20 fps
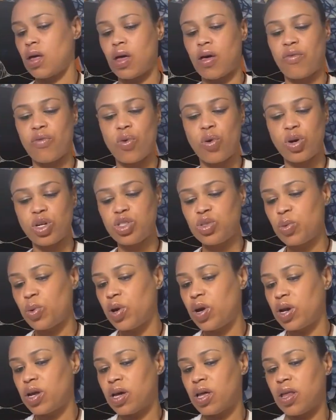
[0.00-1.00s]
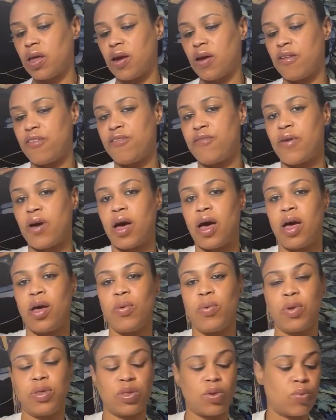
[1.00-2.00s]
Of course, we're going to clarify
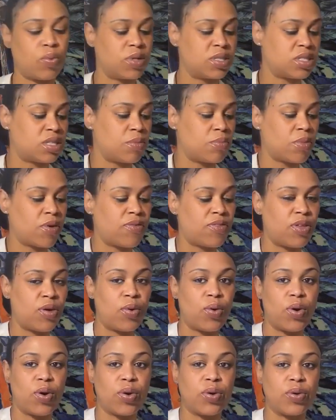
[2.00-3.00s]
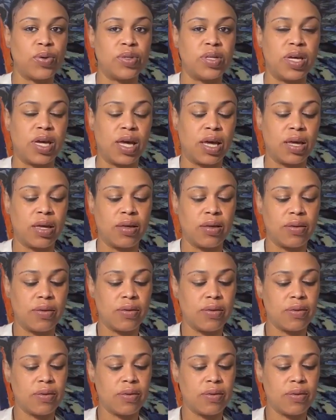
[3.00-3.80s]
with the wisdom of the Oracle deck.